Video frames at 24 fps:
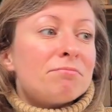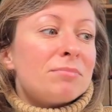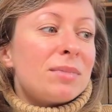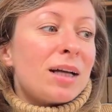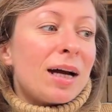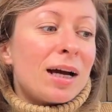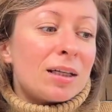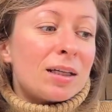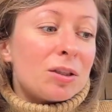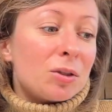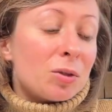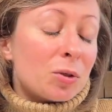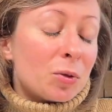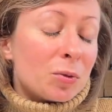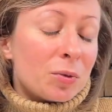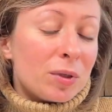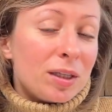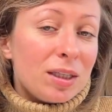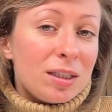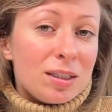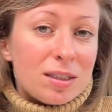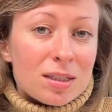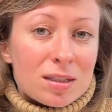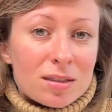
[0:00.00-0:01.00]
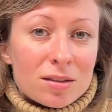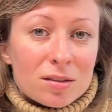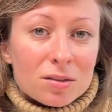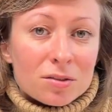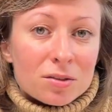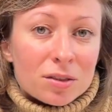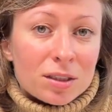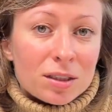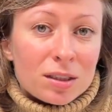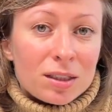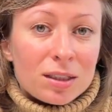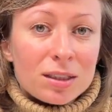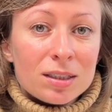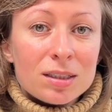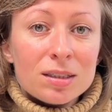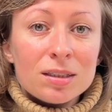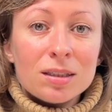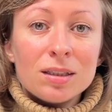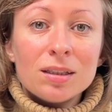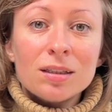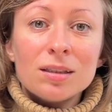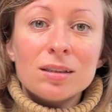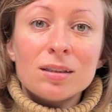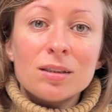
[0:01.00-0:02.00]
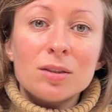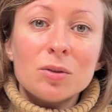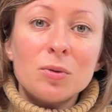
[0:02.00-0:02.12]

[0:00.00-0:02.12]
I don't know, Easter related,